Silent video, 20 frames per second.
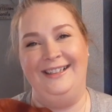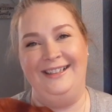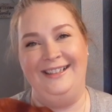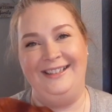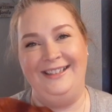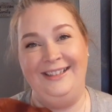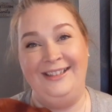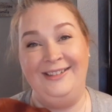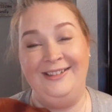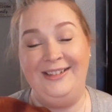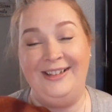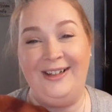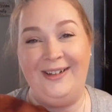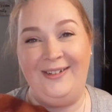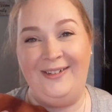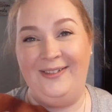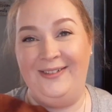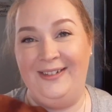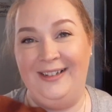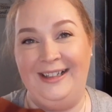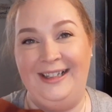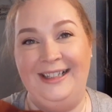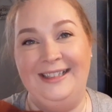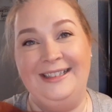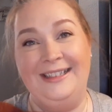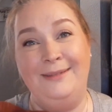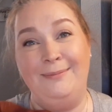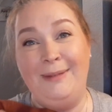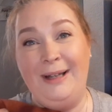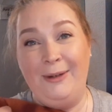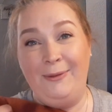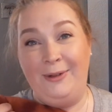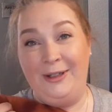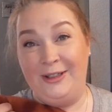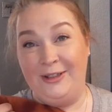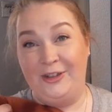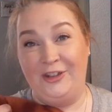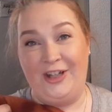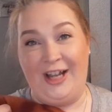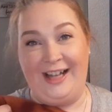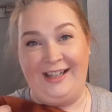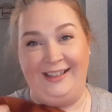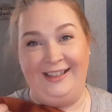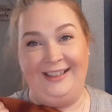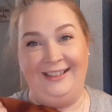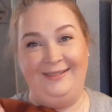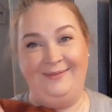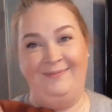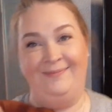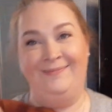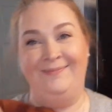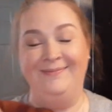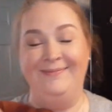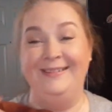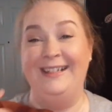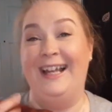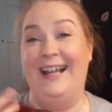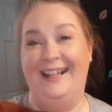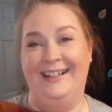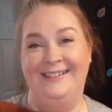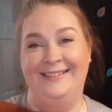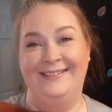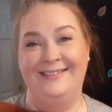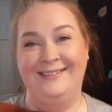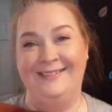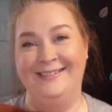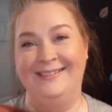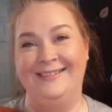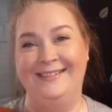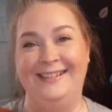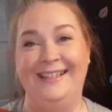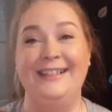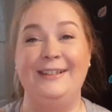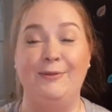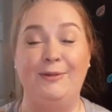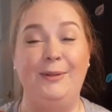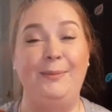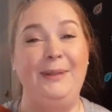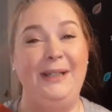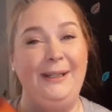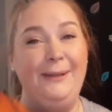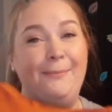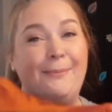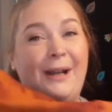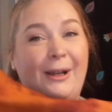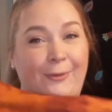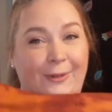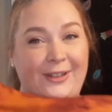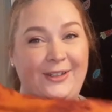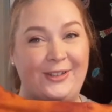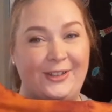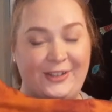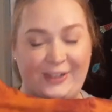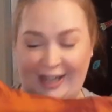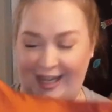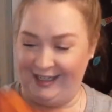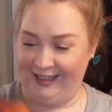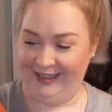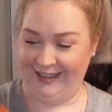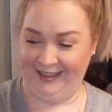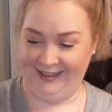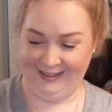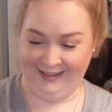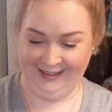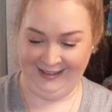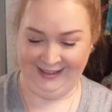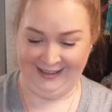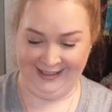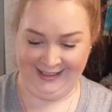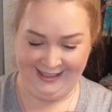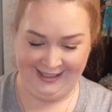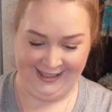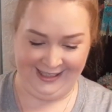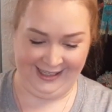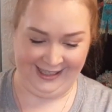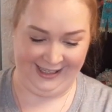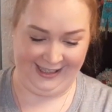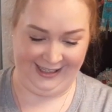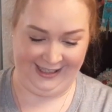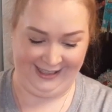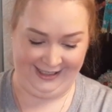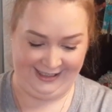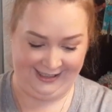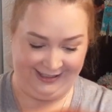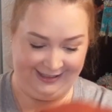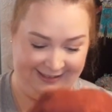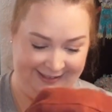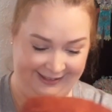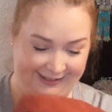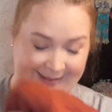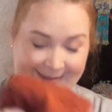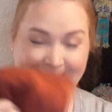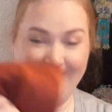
you know, this is my winter jacket. Yeah, this will be my winter jacket. And